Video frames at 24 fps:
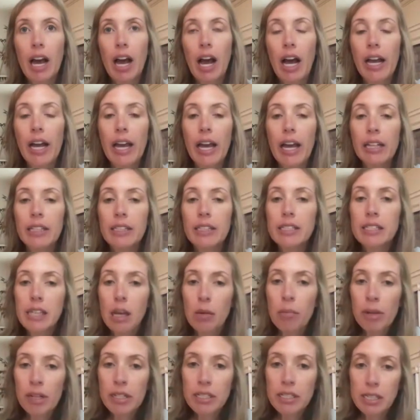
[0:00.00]
had
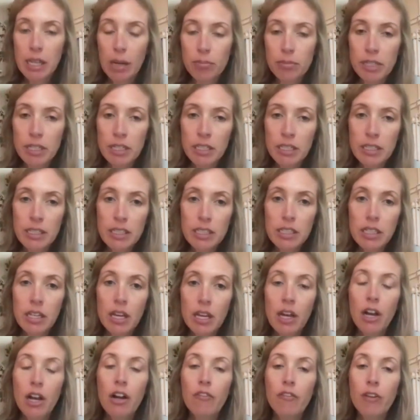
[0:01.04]
some acceptance
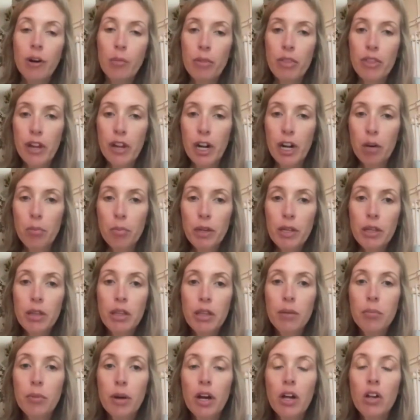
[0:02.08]
from therapy,
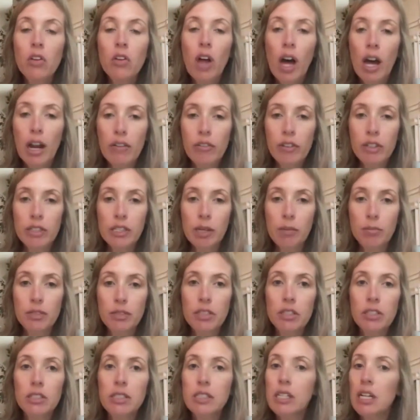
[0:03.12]
but a lot of
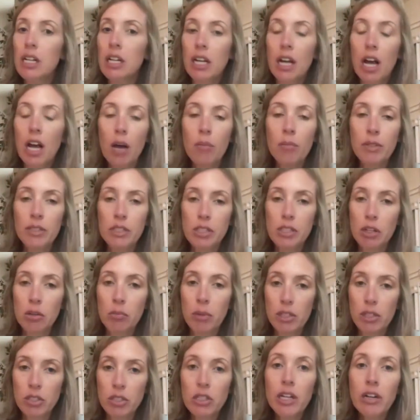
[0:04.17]
acceptance didn't come until
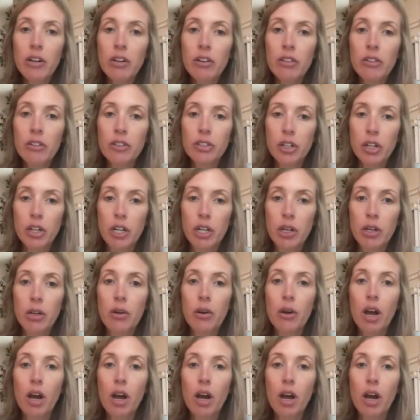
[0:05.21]
much later in the journey,